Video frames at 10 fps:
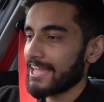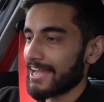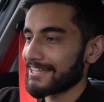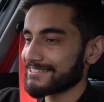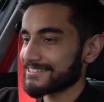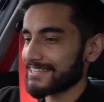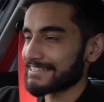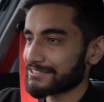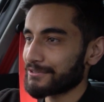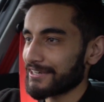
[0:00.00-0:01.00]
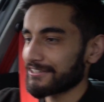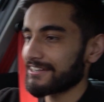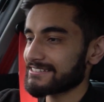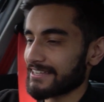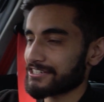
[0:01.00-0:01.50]
And it's quite
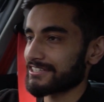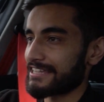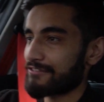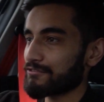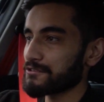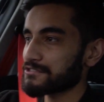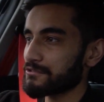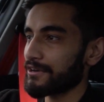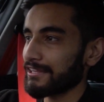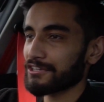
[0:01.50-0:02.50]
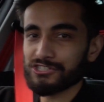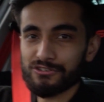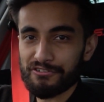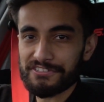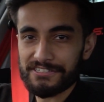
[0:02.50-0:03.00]
nice actually. It feels quite
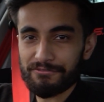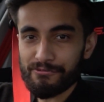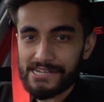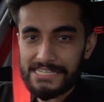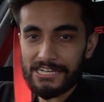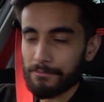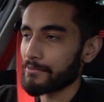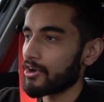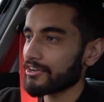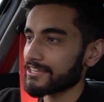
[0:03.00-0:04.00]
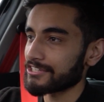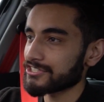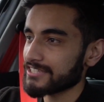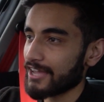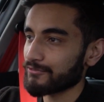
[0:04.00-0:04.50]
luxurious and really upmarket
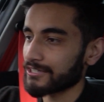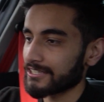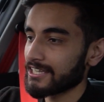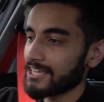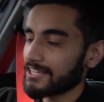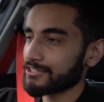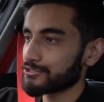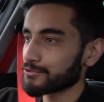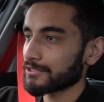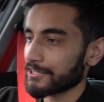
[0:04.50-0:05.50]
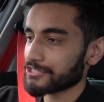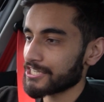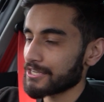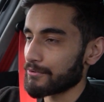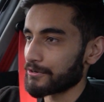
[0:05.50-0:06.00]
just having the dual clutch
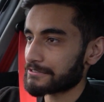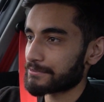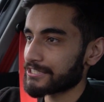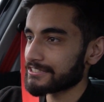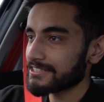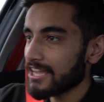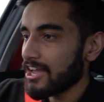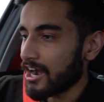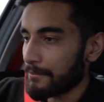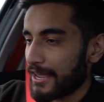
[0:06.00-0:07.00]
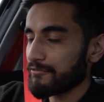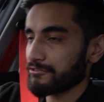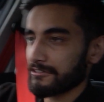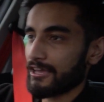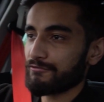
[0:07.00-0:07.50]
gearbox, because I'm
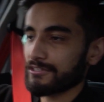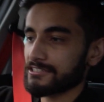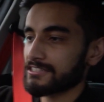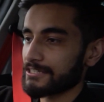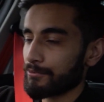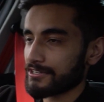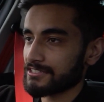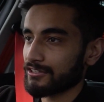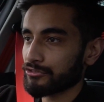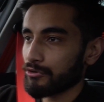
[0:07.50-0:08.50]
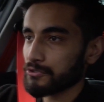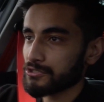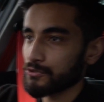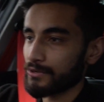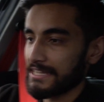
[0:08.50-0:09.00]
effortlessly pressing the
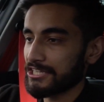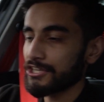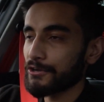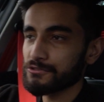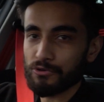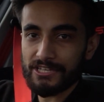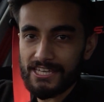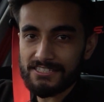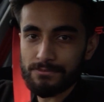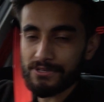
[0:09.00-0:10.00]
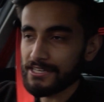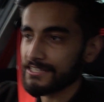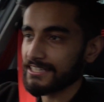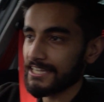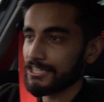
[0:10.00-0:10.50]
throttle. It knows what gear to be
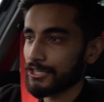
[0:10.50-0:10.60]
in, it